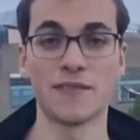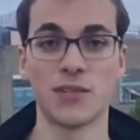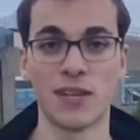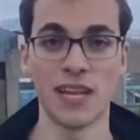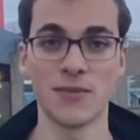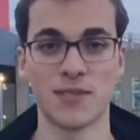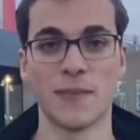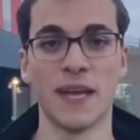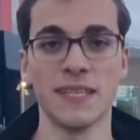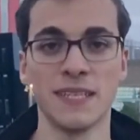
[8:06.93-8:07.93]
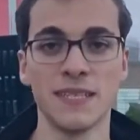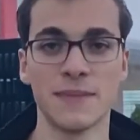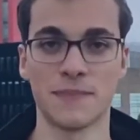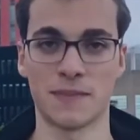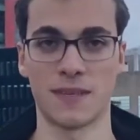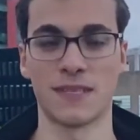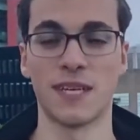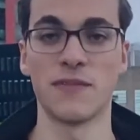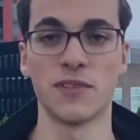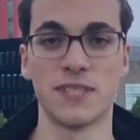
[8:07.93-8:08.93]
Land was abandoned,
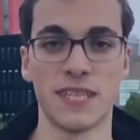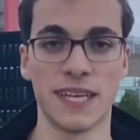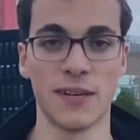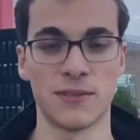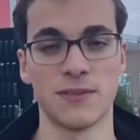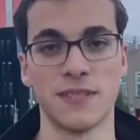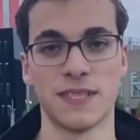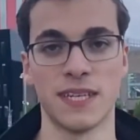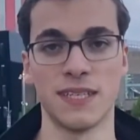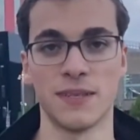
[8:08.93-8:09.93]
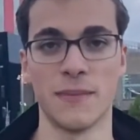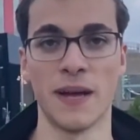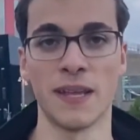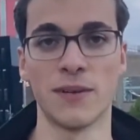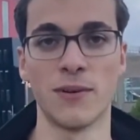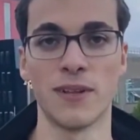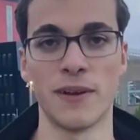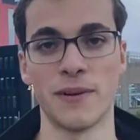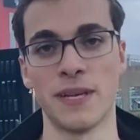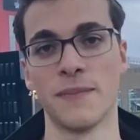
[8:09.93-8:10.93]
Salford City Council decided to buy the whole
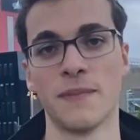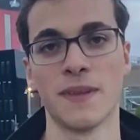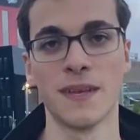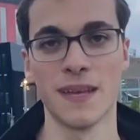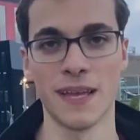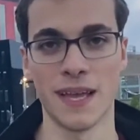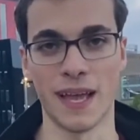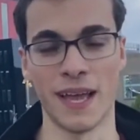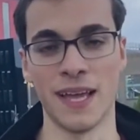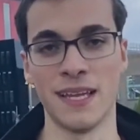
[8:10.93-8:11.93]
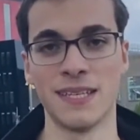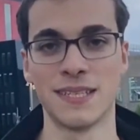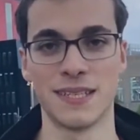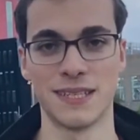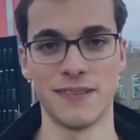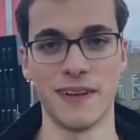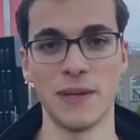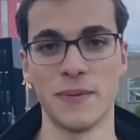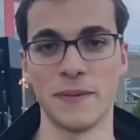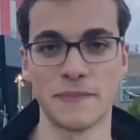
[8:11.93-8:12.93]
area and
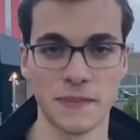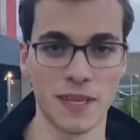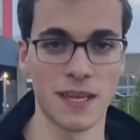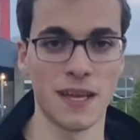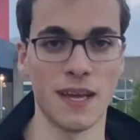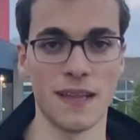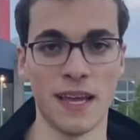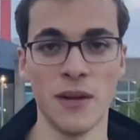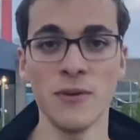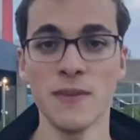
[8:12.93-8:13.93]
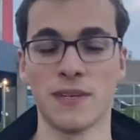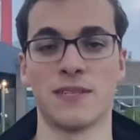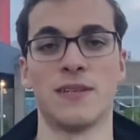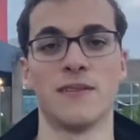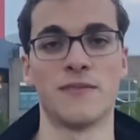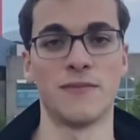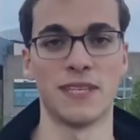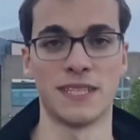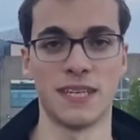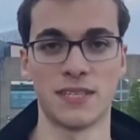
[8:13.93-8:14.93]
develop it. Now there's a lot of
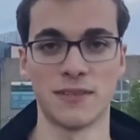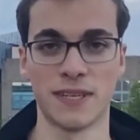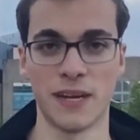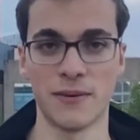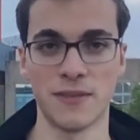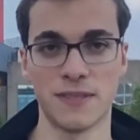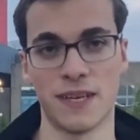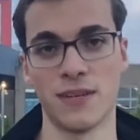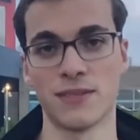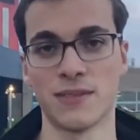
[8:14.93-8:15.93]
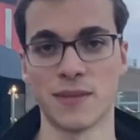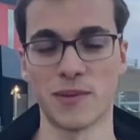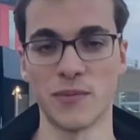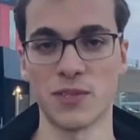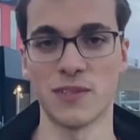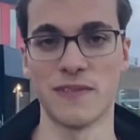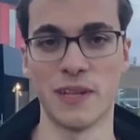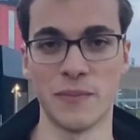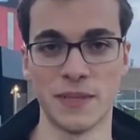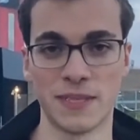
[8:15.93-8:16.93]
residential towers and also some commercial
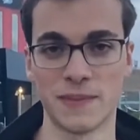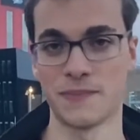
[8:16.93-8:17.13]
developments.